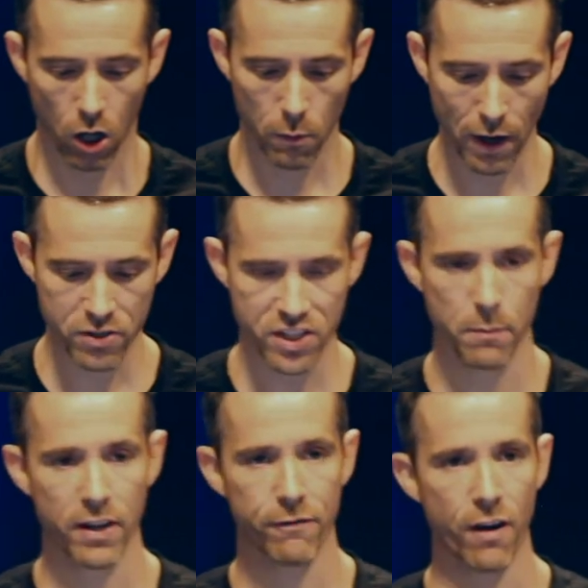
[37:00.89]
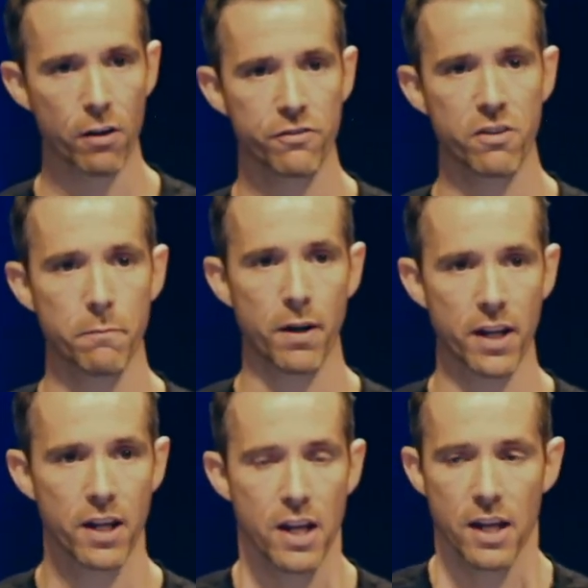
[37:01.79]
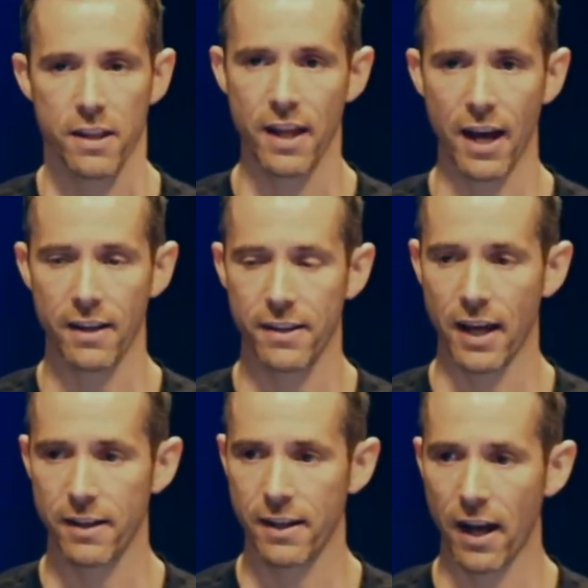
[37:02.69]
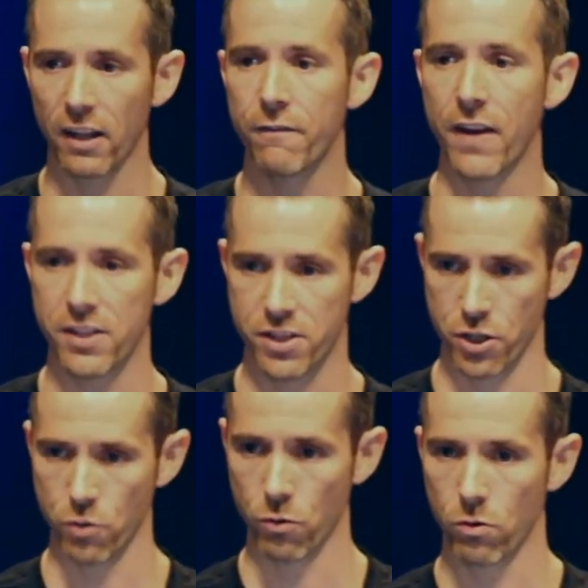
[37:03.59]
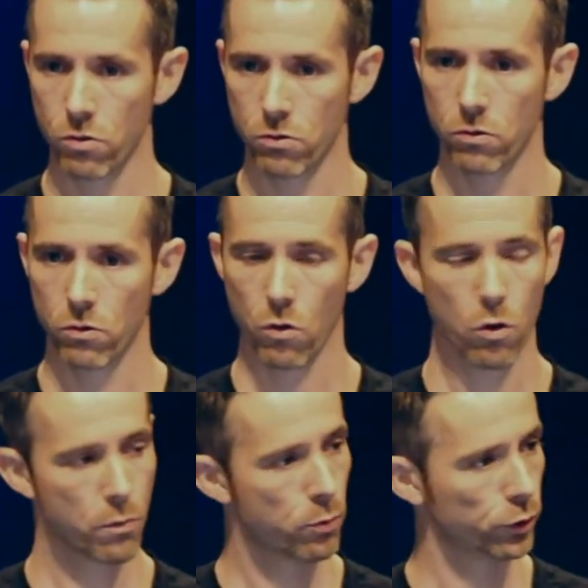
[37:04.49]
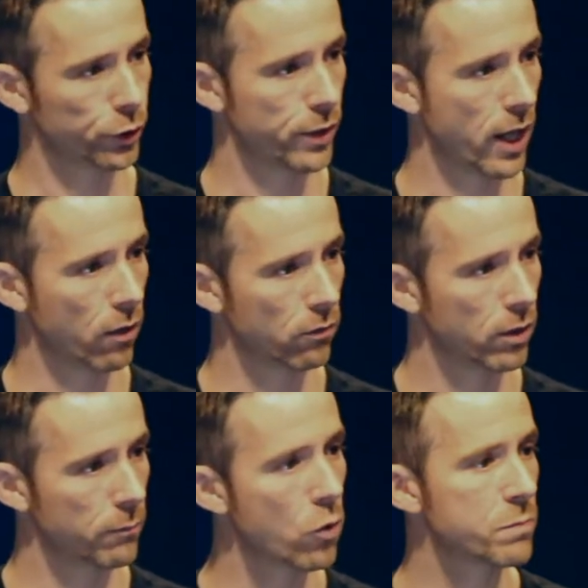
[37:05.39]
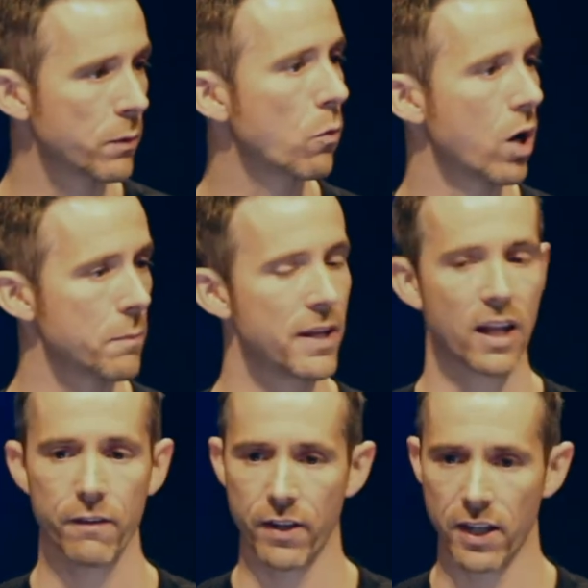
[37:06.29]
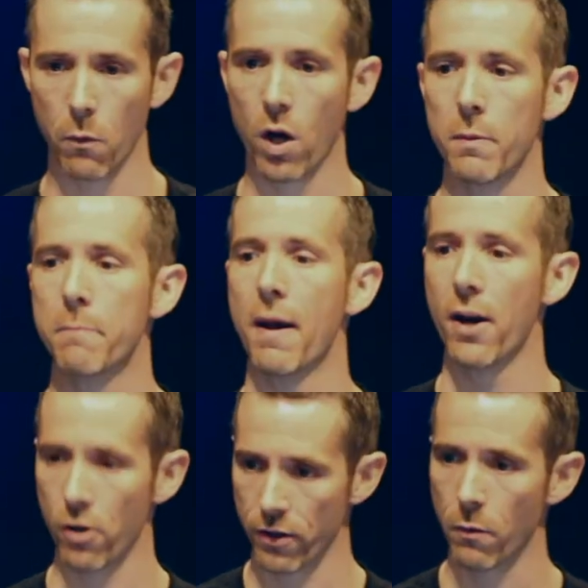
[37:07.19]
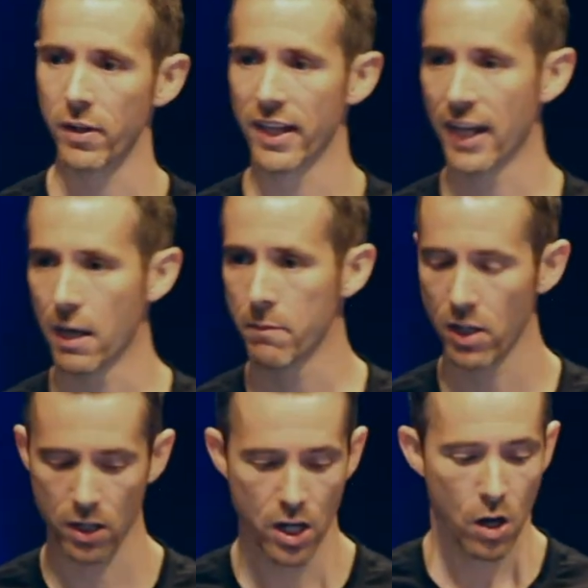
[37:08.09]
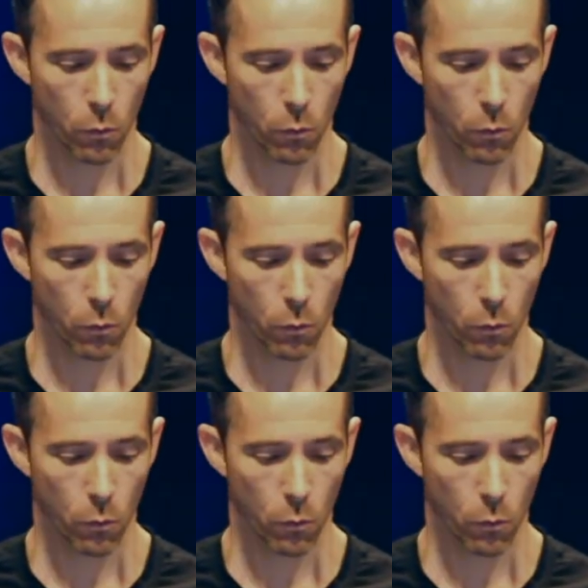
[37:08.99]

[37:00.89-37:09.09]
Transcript: or around somebody and follow somebody that elevates you or pulls you down? Most people want to be elevated. They want to be better than when they came in.